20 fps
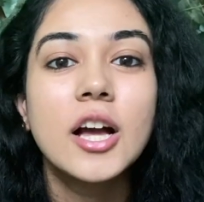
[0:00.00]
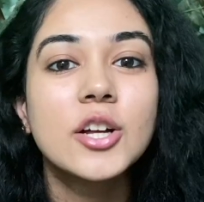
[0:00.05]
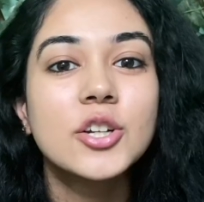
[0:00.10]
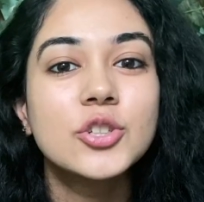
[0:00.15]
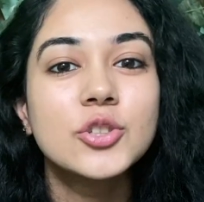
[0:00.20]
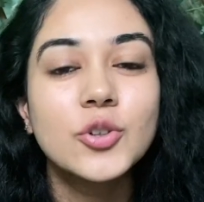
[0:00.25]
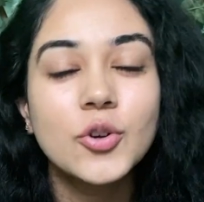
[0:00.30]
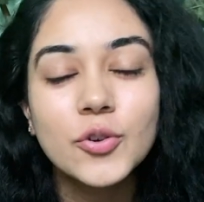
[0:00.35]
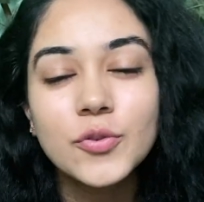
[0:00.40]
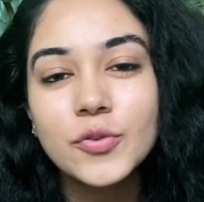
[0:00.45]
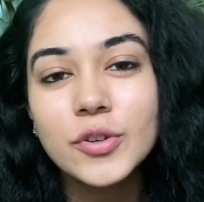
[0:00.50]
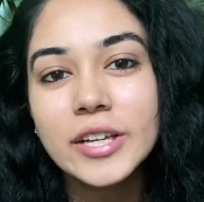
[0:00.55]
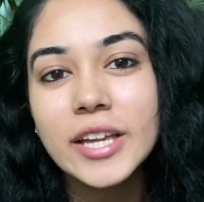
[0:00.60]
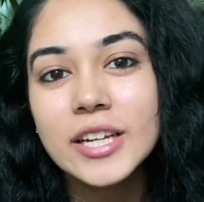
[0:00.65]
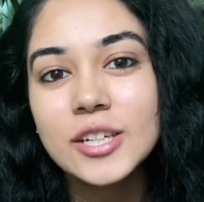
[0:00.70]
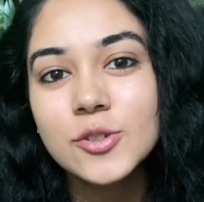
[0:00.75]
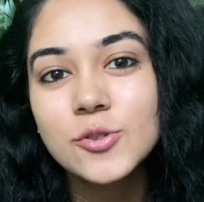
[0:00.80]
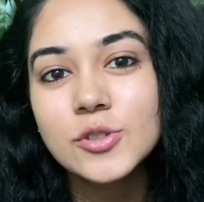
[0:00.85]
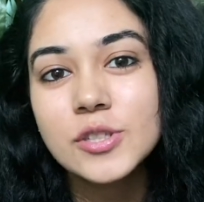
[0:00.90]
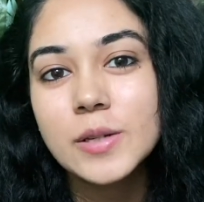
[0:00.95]
Don't forget
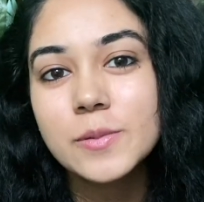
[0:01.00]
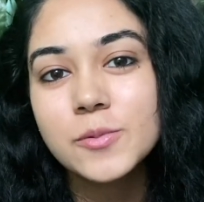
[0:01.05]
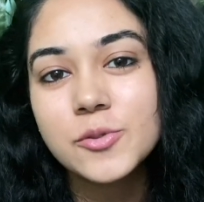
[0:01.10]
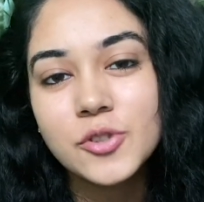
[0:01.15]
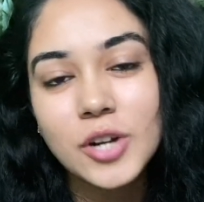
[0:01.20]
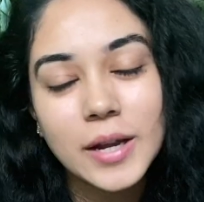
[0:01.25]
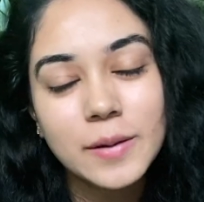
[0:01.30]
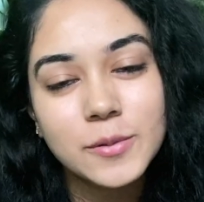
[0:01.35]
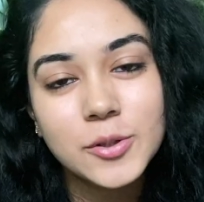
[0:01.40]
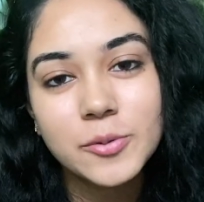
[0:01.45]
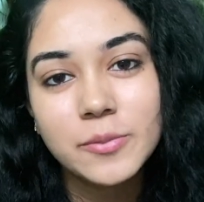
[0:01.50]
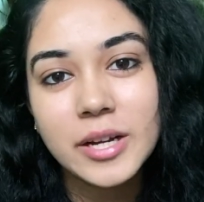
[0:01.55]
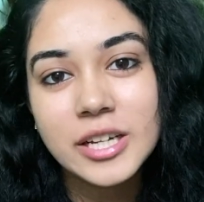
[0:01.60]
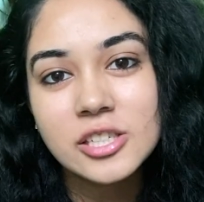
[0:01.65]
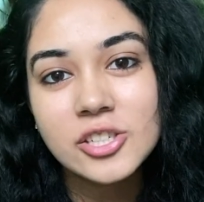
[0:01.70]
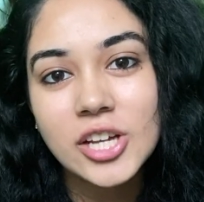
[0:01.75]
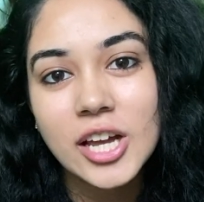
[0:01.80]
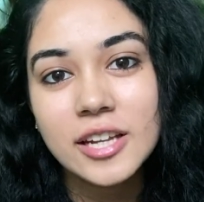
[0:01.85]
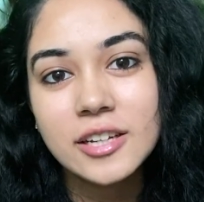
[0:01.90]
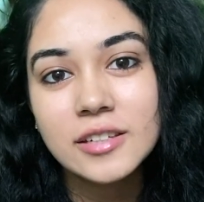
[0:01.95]
to subscribe to my
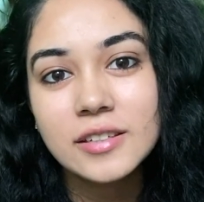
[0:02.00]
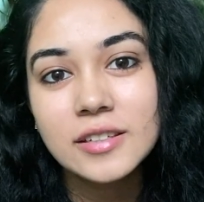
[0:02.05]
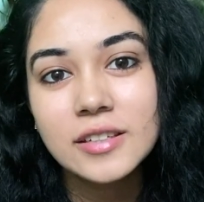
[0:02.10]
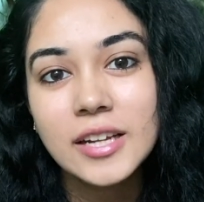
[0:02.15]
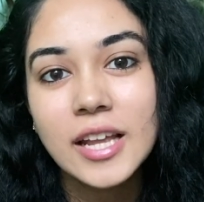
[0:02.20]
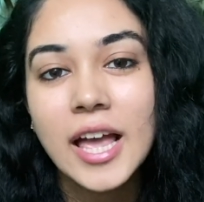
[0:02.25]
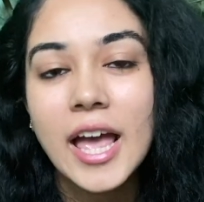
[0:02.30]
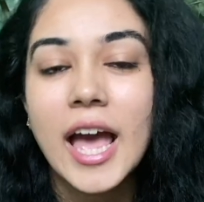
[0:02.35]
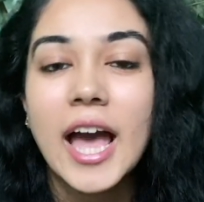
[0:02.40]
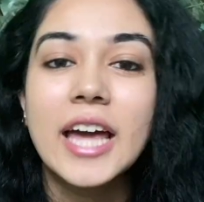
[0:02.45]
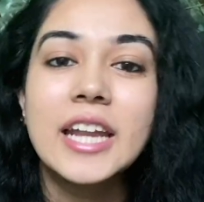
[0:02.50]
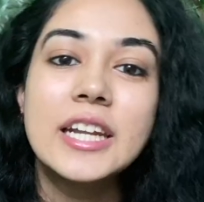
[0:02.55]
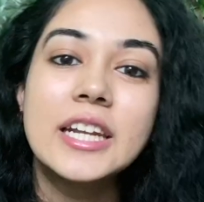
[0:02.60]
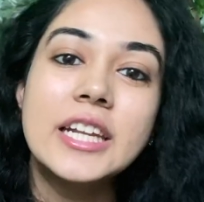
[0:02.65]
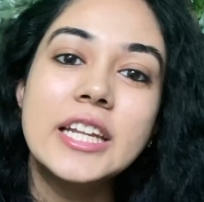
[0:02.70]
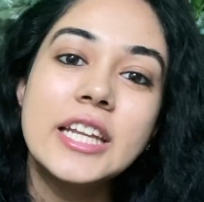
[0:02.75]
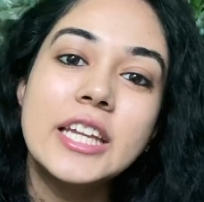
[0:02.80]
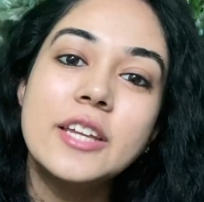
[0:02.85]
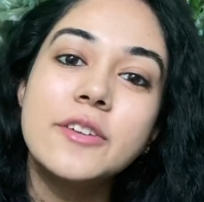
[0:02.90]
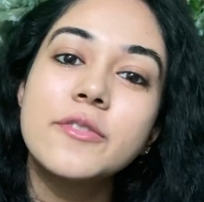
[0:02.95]
channel and
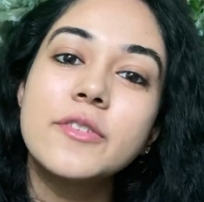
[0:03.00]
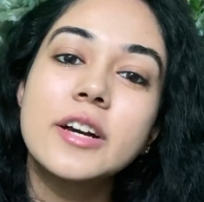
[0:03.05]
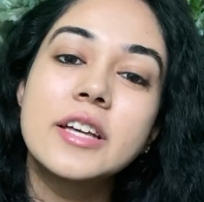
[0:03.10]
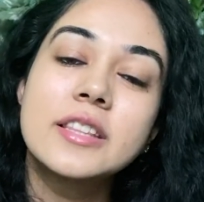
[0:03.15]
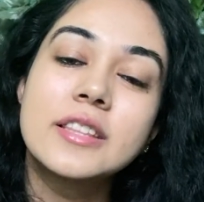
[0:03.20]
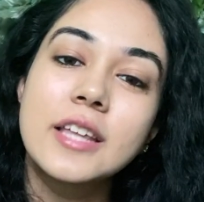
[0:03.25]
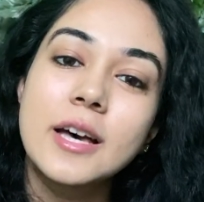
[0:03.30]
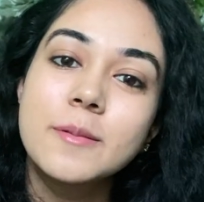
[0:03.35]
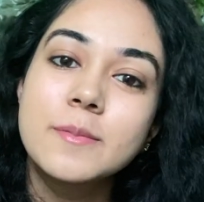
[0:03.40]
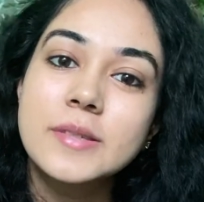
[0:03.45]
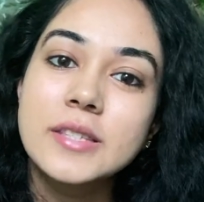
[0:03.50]
leave a thumbs